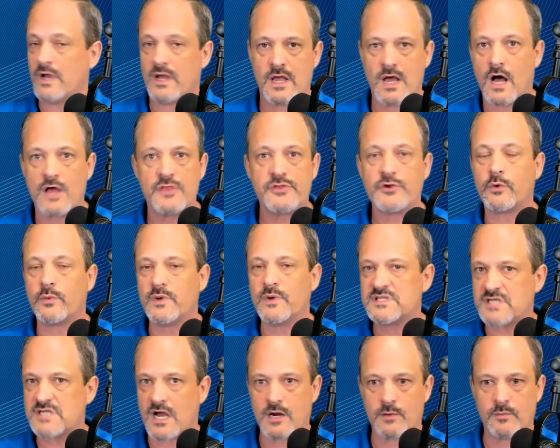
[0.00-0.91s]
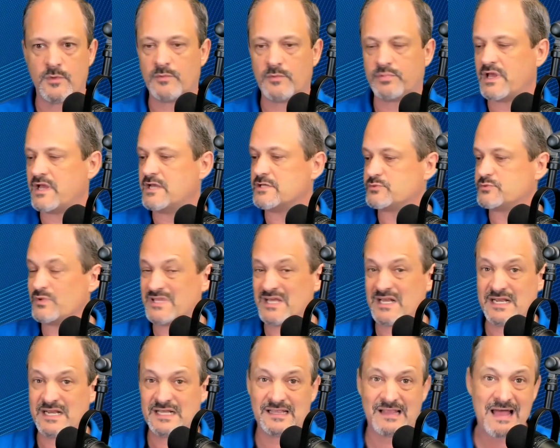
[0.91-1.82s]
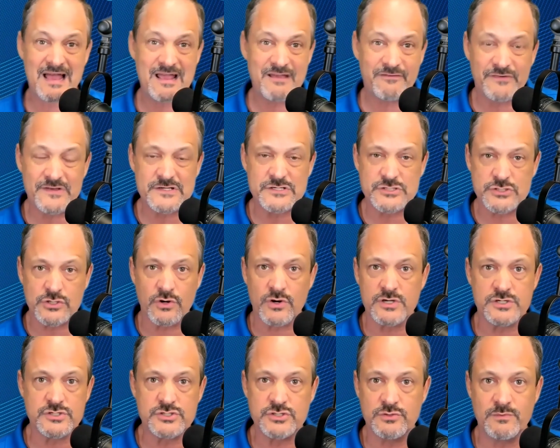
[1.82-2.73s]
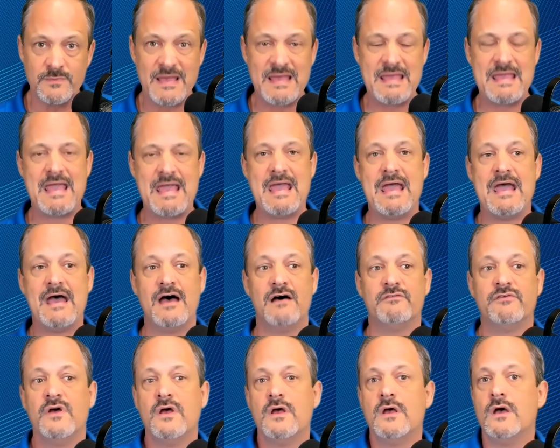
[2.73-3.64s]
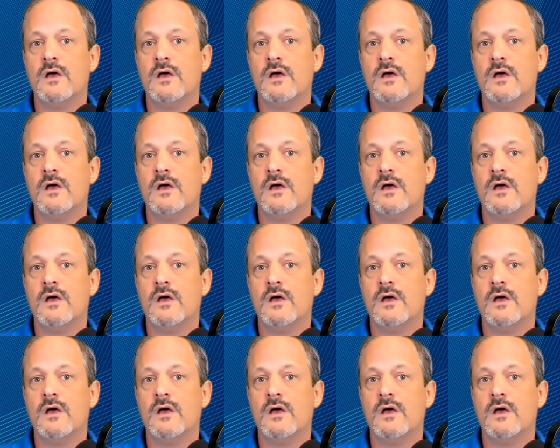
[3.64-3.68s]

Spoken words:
other retirement plans, with any life insurance you may have.